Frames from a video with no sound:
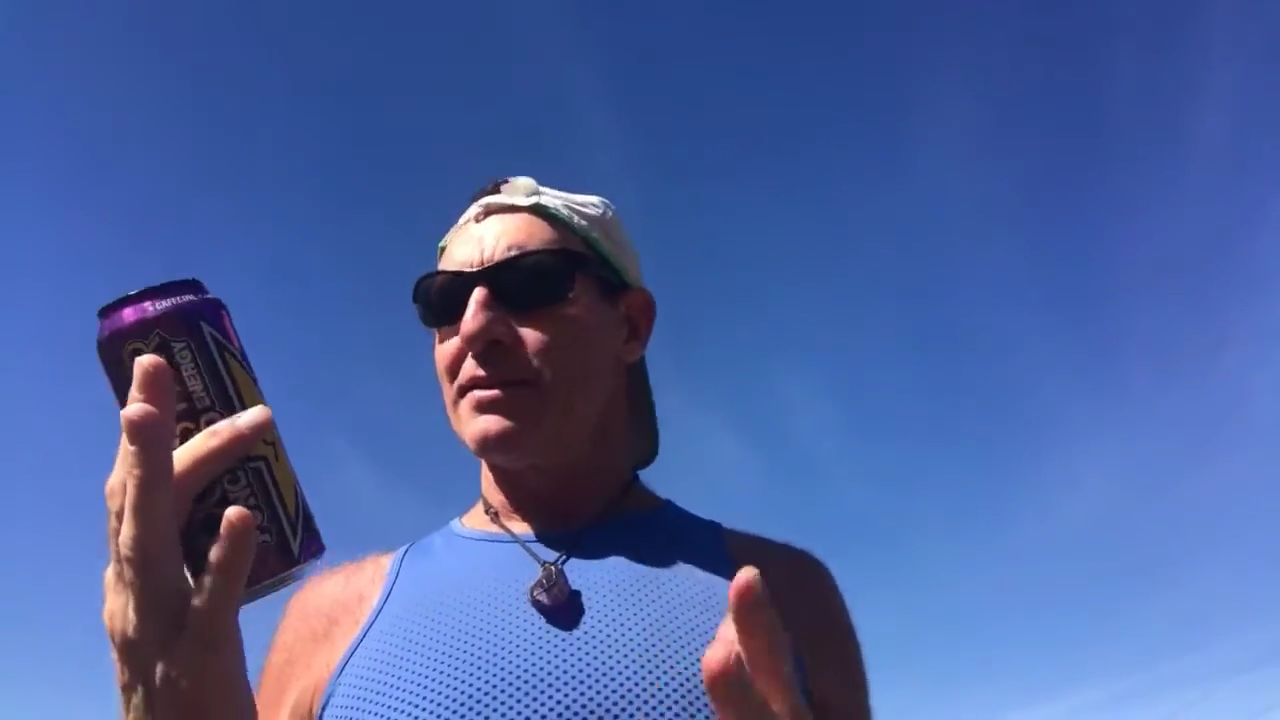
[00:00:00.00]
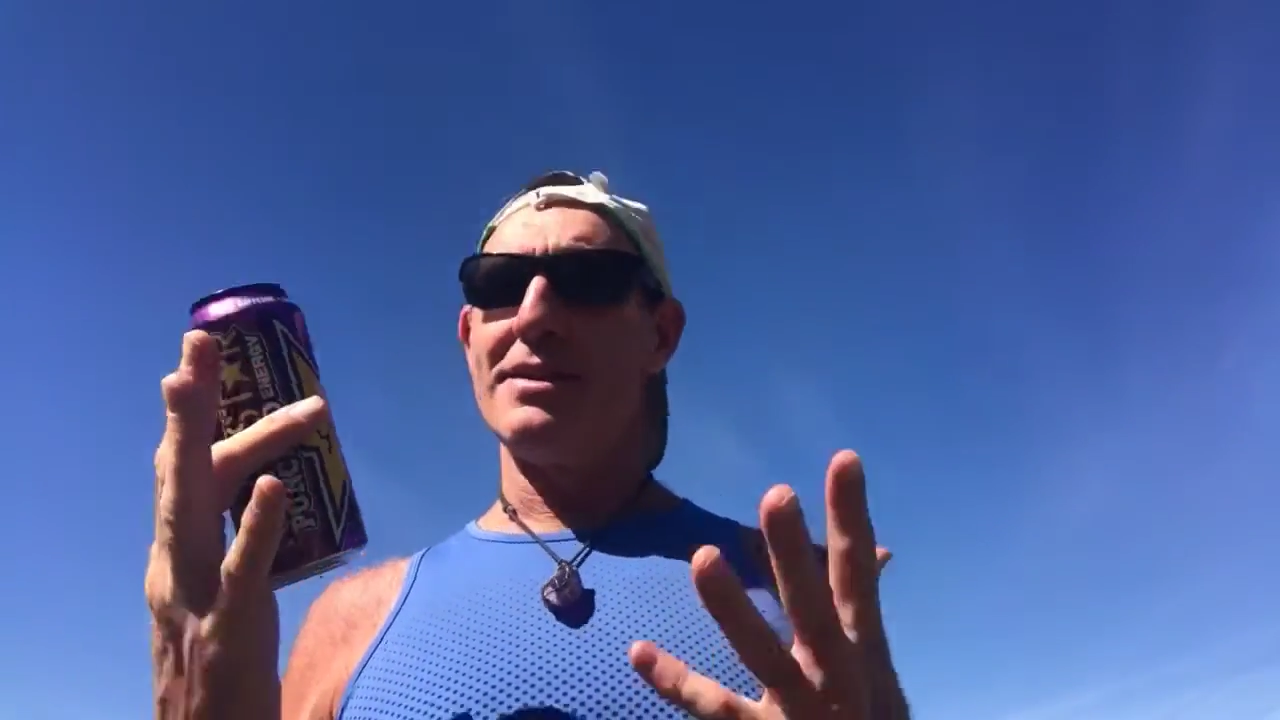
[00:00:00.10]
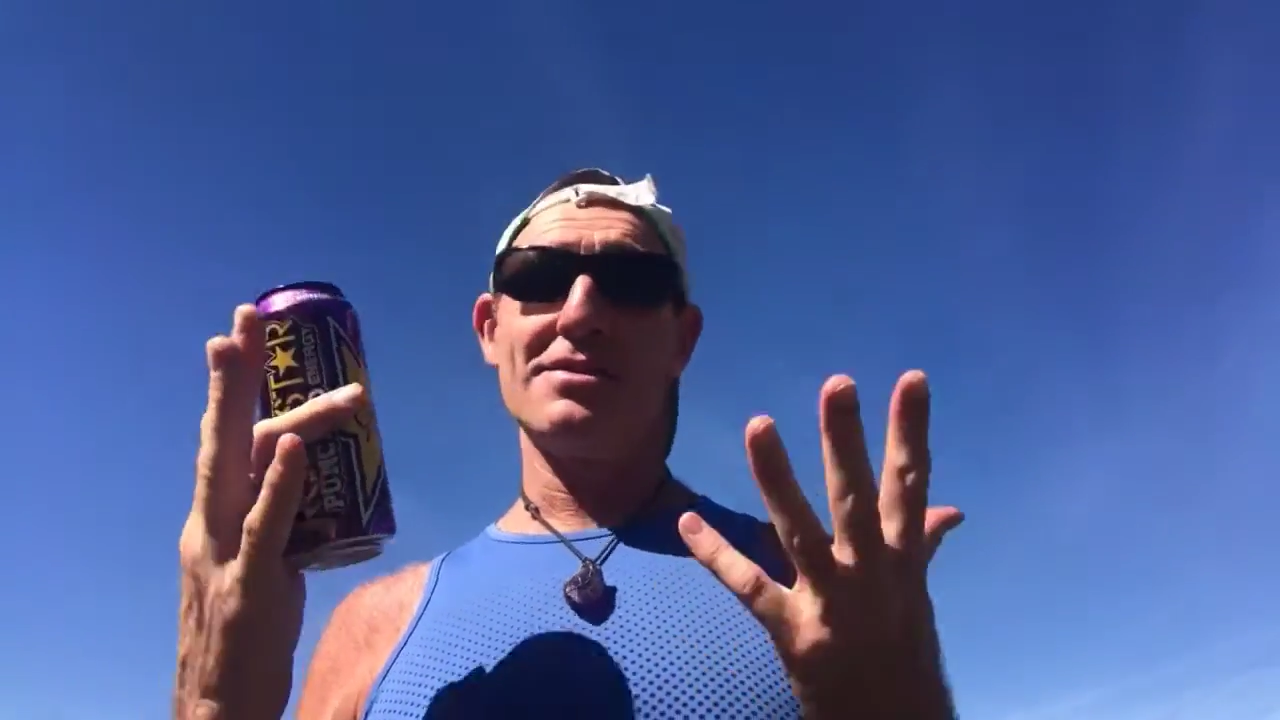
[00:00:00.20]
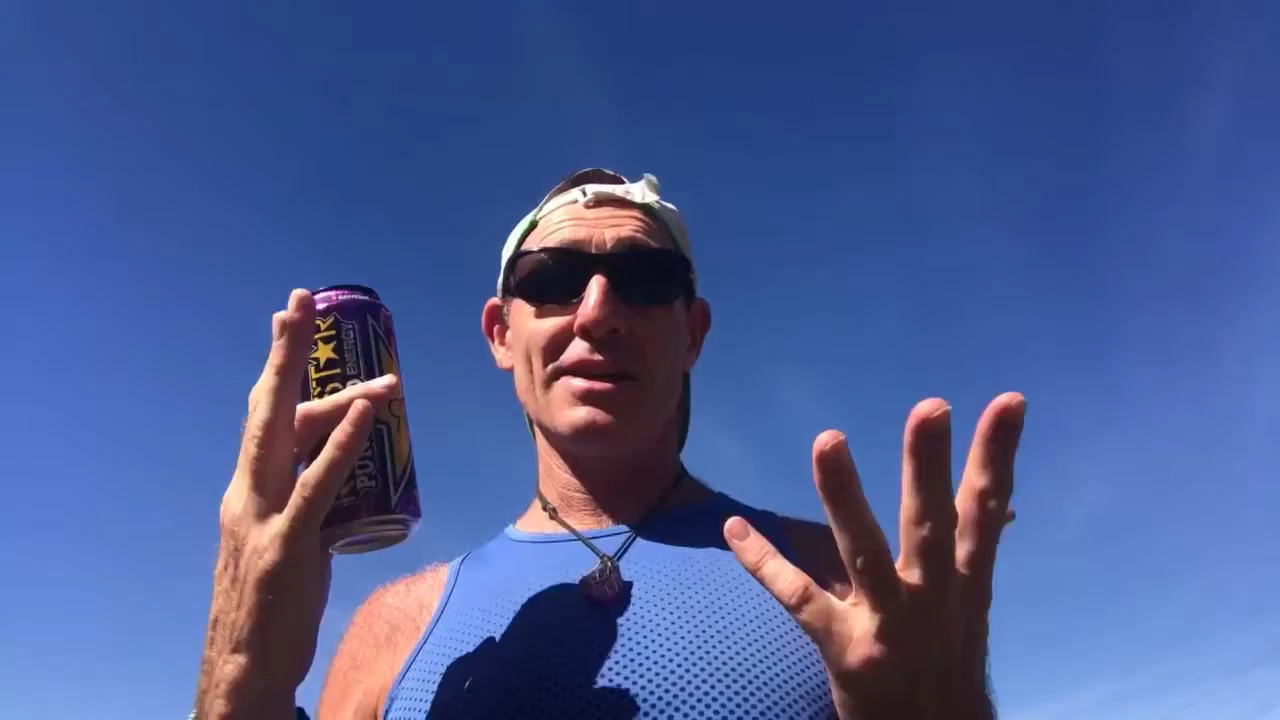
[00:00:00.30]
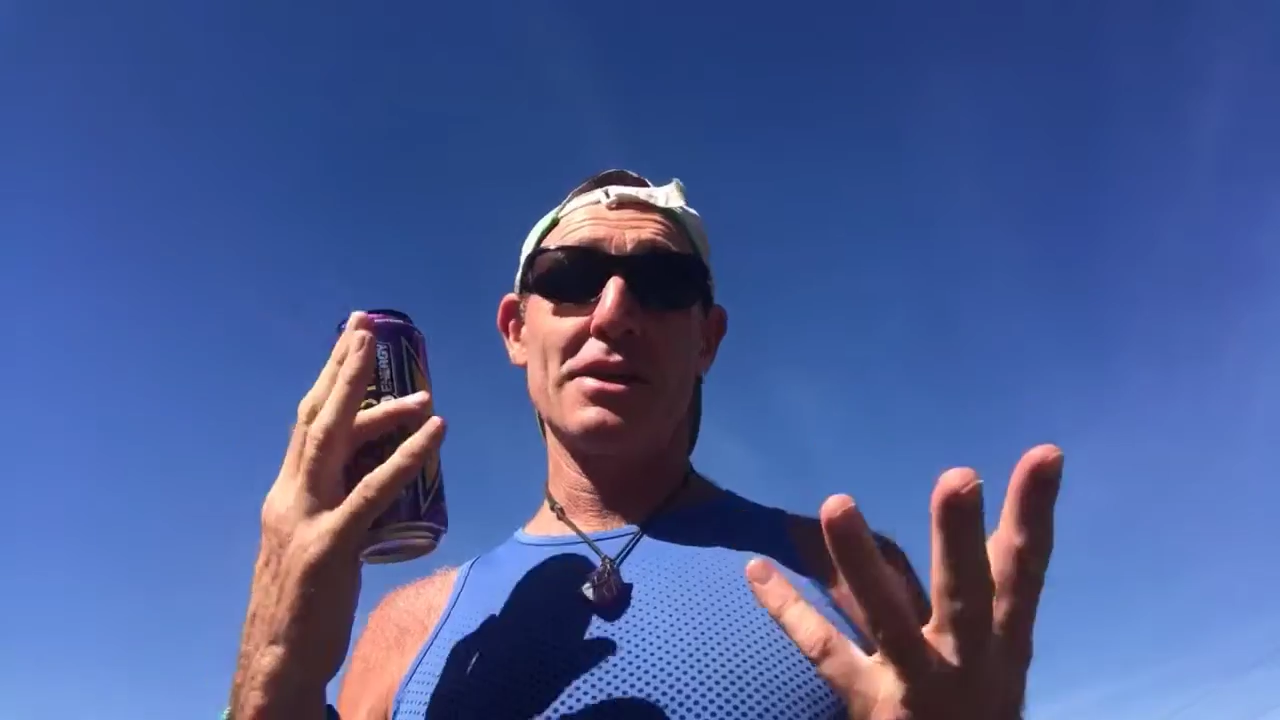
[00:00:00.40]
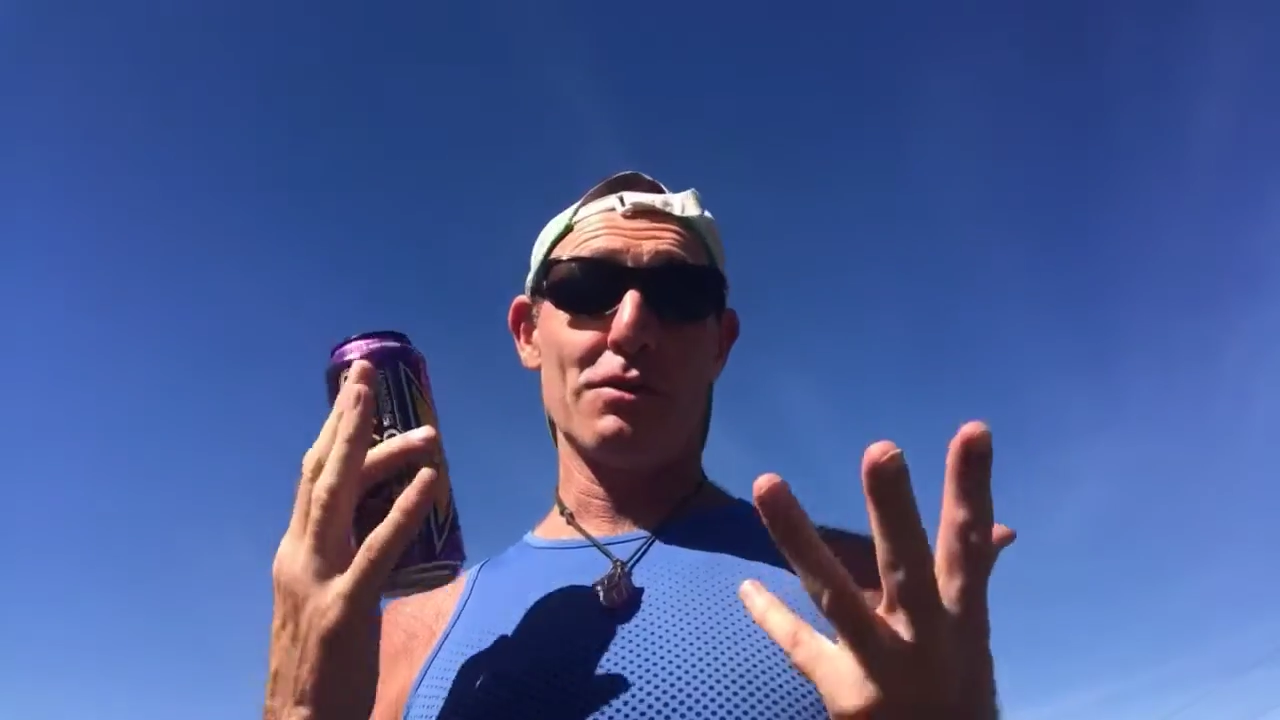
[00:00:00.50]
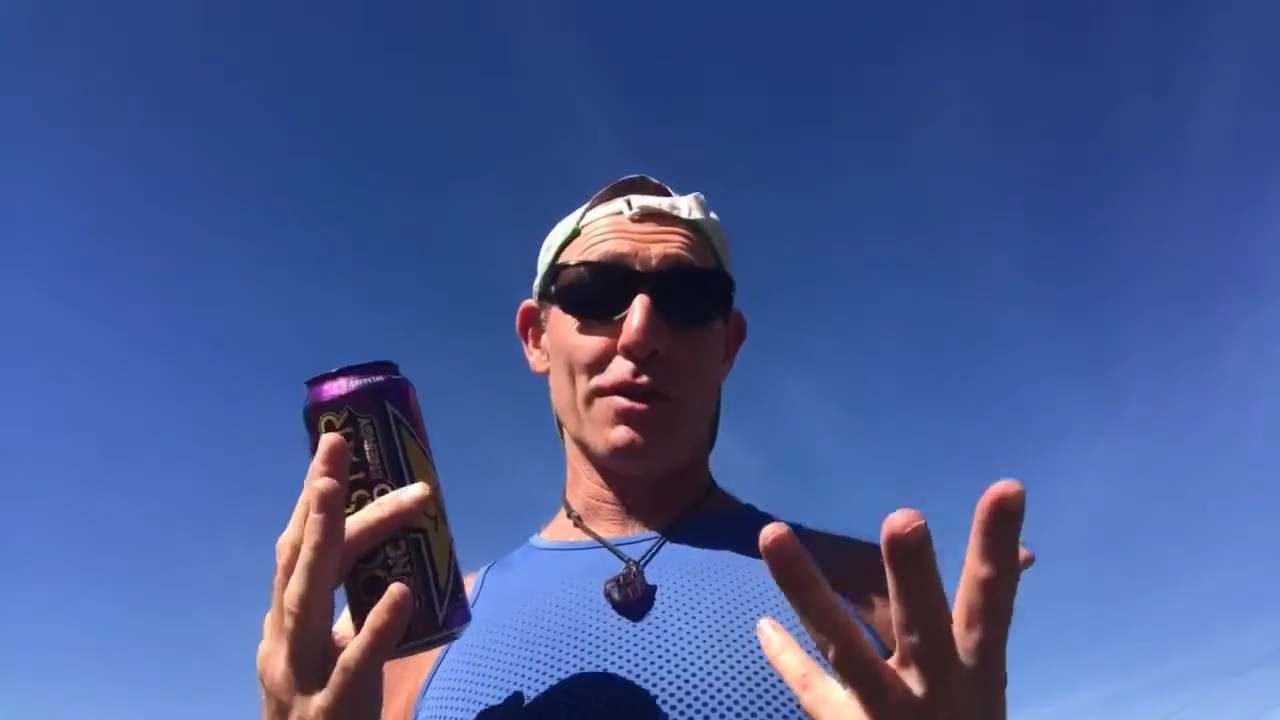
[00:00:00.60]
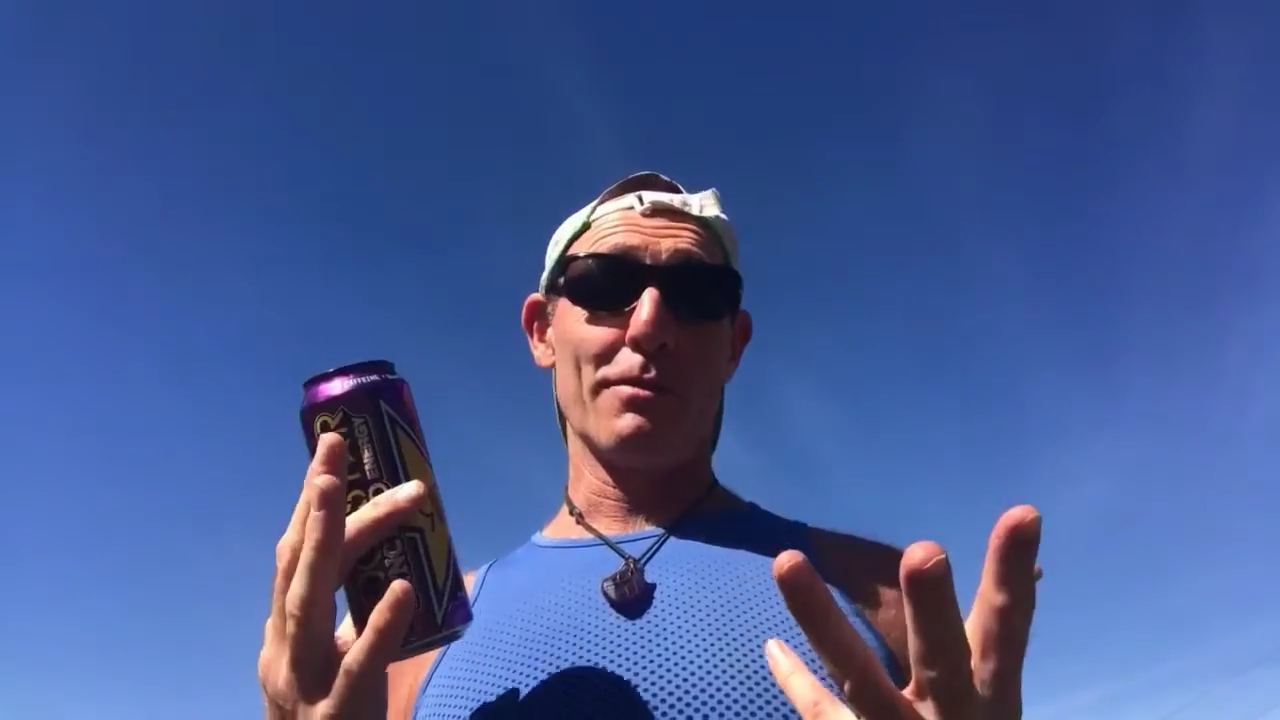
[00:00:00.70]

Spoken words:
this is actually